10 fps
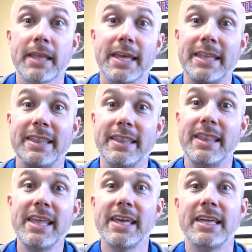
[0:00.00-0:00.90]
And
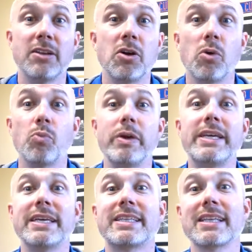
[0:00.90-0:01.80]
then we
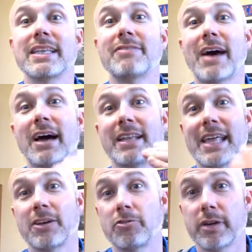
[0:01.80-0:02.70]
get to live out of
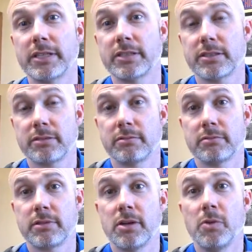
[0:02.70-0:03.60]
that grace.
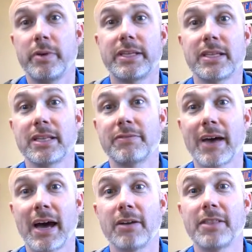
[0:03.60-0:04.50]
We get to live
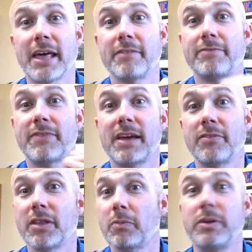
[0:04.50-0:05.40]
out of that
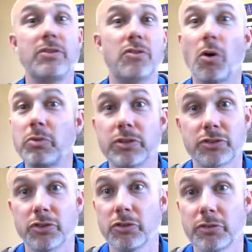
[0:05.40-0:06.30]
favor that we don't
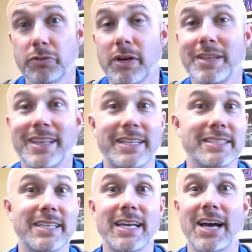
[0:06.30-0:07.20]
deserve, that is
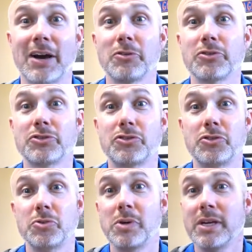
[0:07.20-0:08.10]
not ours
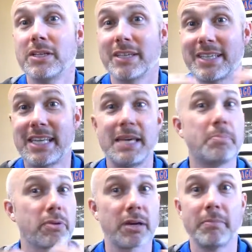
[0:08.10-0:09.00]
to, to keep
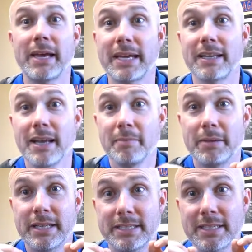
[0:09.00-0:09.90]
or command, but
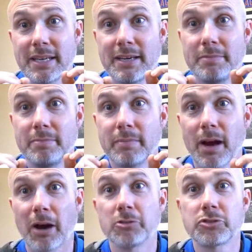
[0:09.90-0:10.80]
it's
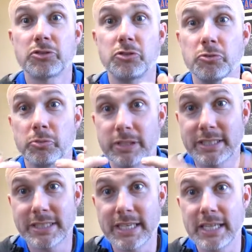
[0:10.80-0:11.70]
ours to
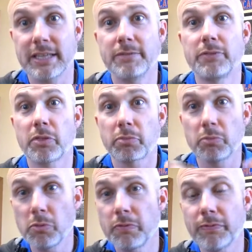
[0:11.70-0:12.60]
receive
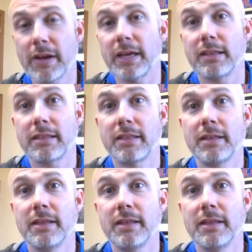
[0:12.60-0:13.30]
through faith